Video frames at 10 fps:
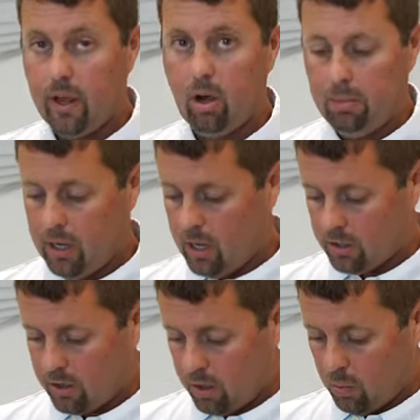for the LP,
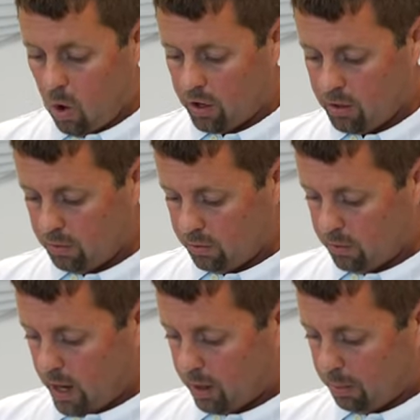it's going to walk you
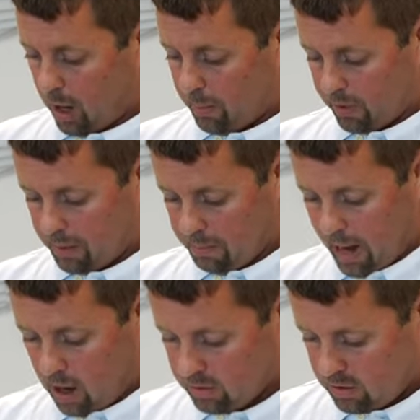through how to properly
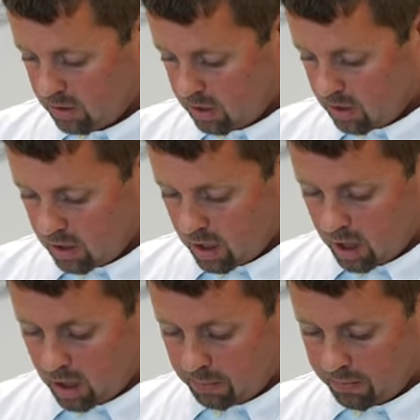mount
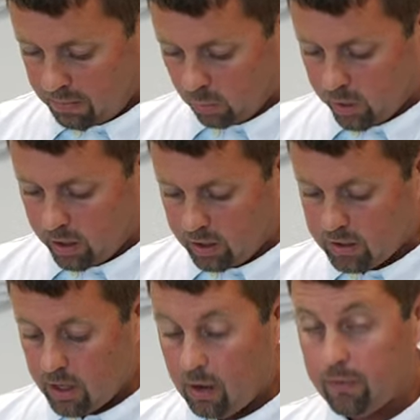um, the reel
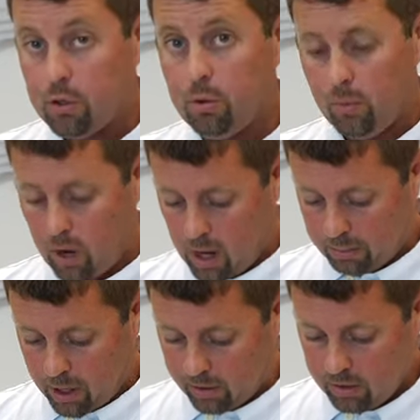itself to the
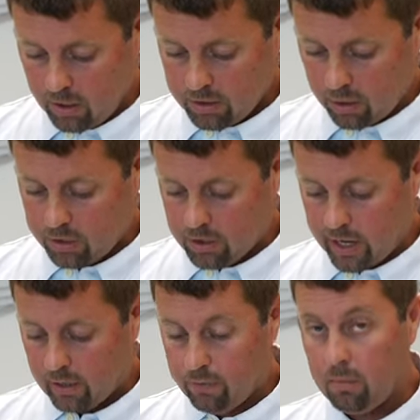rod butt. So just
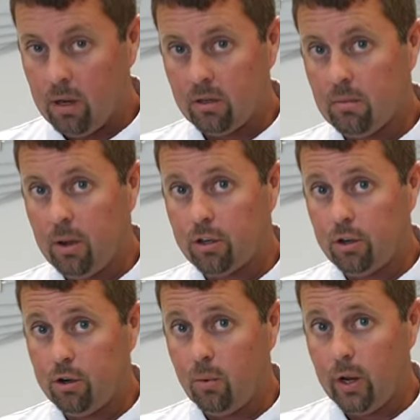take a few minutes to make
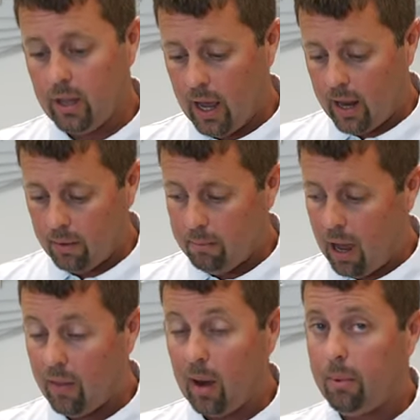sure you read that and
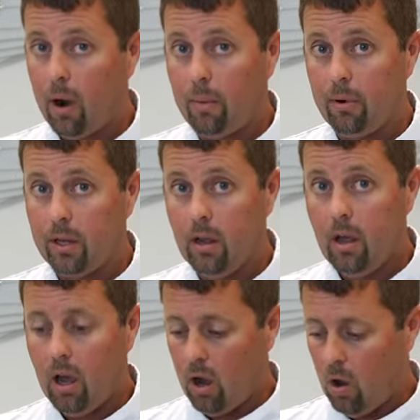mount that properly
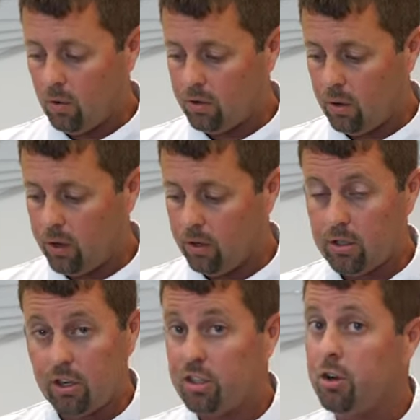uh, onto the reel
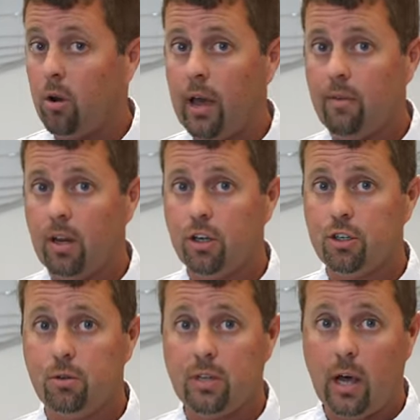so that you don't have any
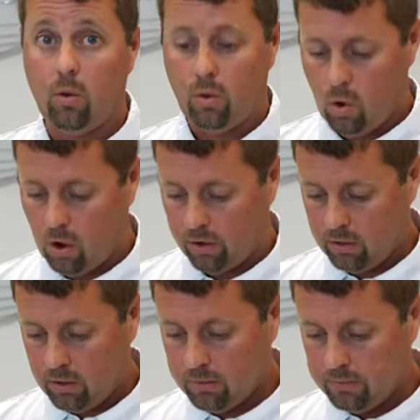issues out on the water.